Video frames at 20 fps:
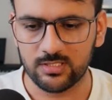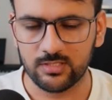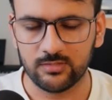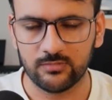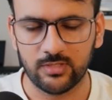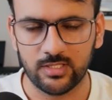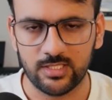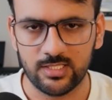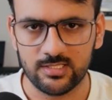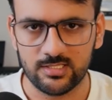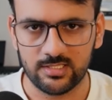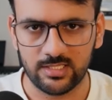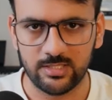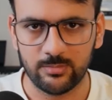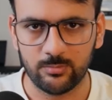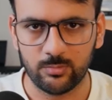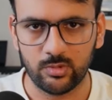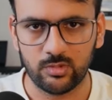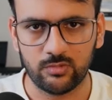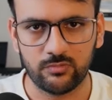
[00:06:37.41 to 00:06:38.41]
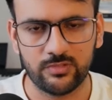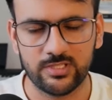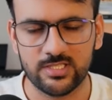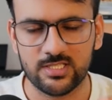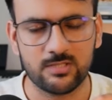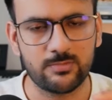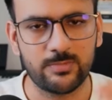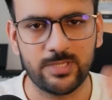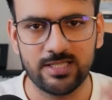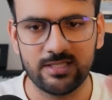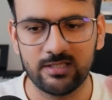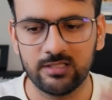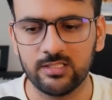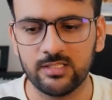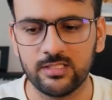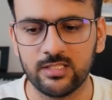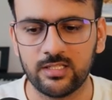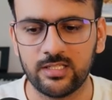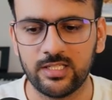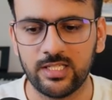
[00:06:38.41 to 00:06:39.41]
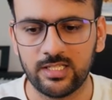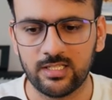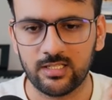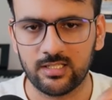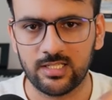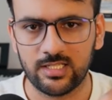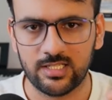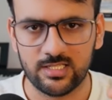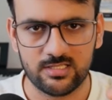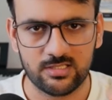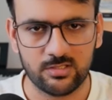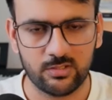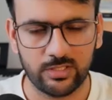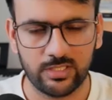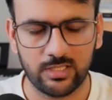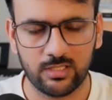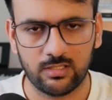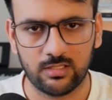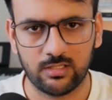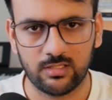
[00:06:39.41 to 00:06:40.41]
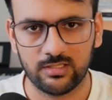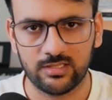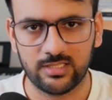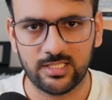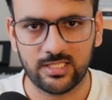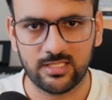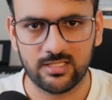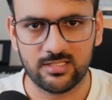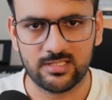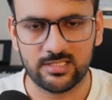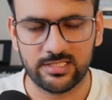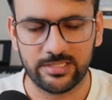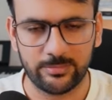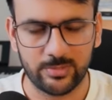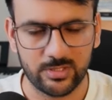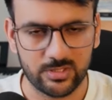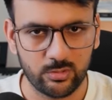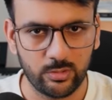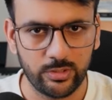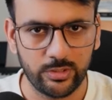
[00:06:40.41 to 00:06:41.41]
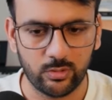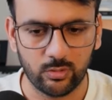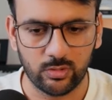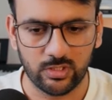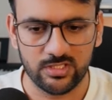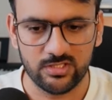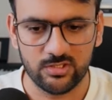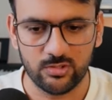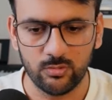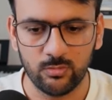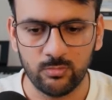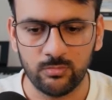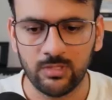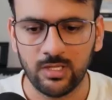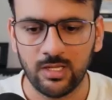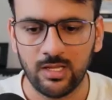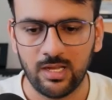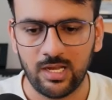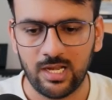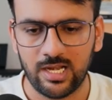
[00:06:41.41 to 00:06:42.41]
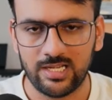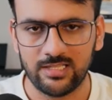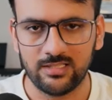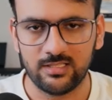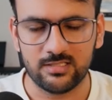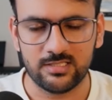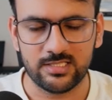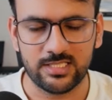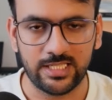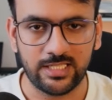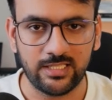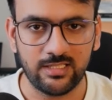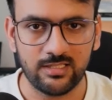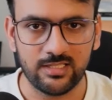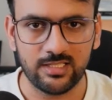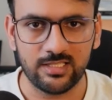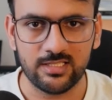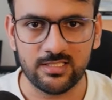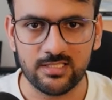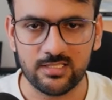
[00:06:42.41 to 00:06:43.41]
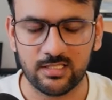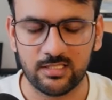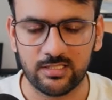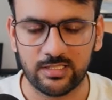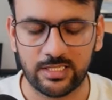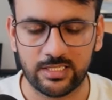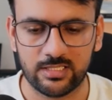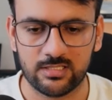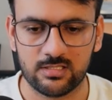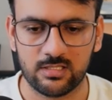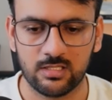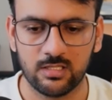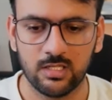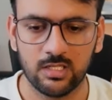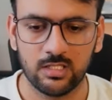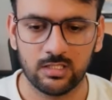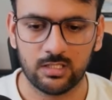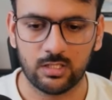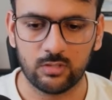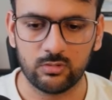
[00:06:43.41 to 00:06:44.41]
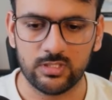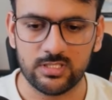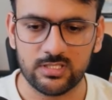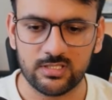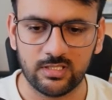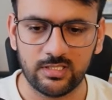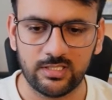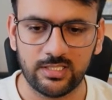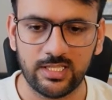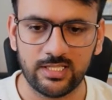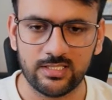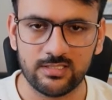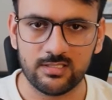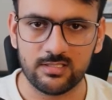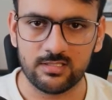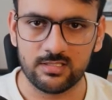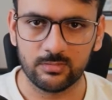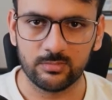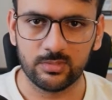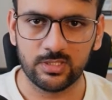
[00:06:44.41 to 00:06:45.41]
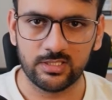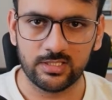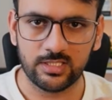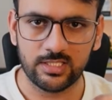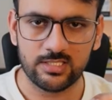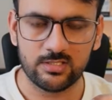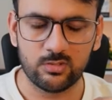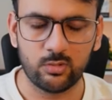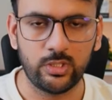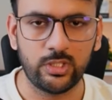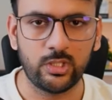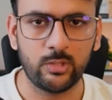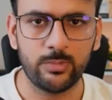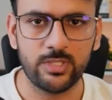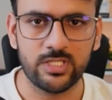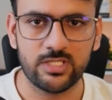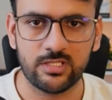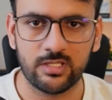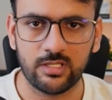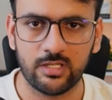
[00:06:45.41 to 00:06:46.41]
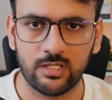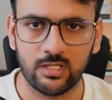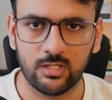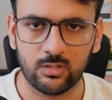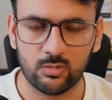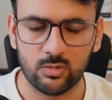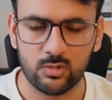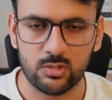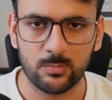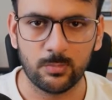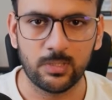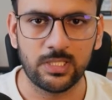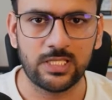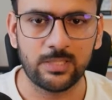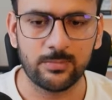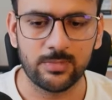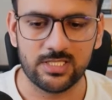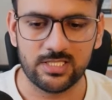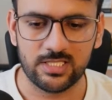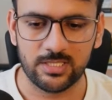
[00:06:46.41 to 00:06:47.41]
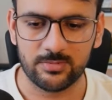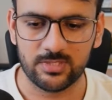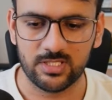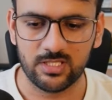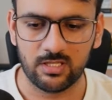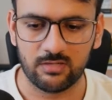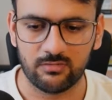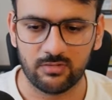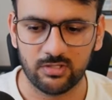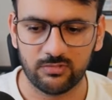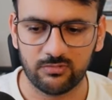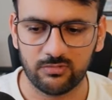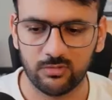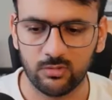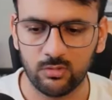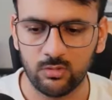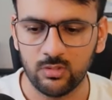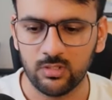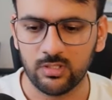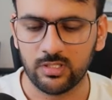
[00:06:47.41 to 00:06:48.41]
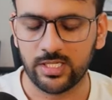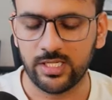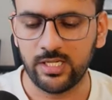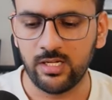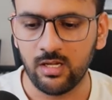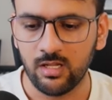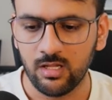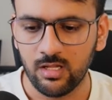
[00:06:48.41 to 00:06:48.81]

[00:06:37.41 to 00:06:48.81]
One is input, which is basically the data that is that this step is going to consume. And the second thing is context. Now this context is something that is going to be shared across multiple steps in our workflow, right?